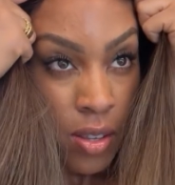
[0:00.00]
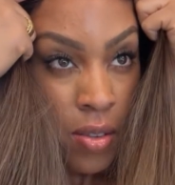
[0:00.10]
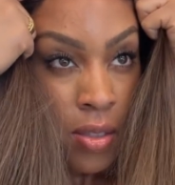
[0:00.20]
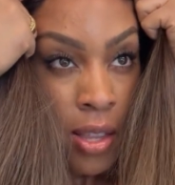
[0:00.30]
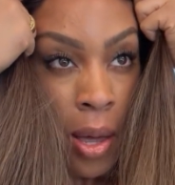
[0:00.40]

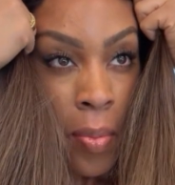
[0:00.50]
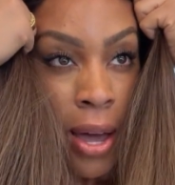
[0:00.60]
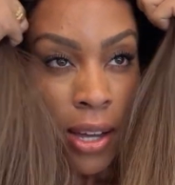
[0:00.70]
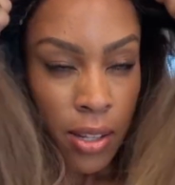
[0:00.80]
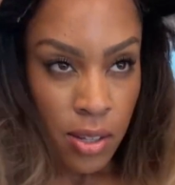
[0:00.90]
scoot
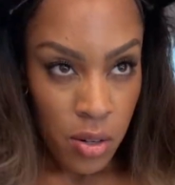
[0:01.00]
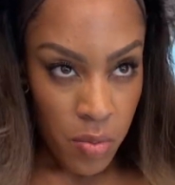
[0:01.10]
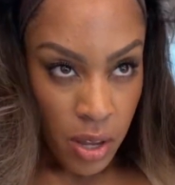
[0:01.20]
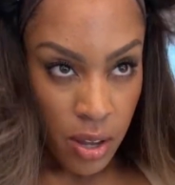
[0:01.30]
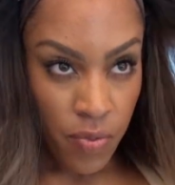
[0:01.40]
that back a
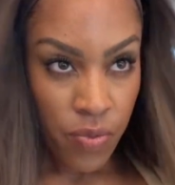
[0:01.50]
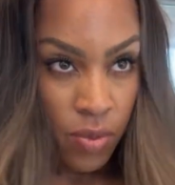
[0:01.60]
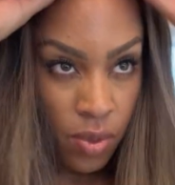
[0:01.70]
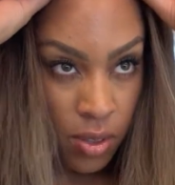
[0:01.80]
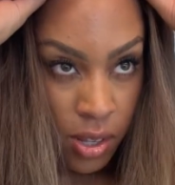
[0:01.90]
little
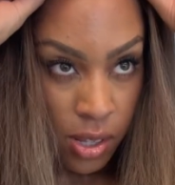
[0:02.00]
bit.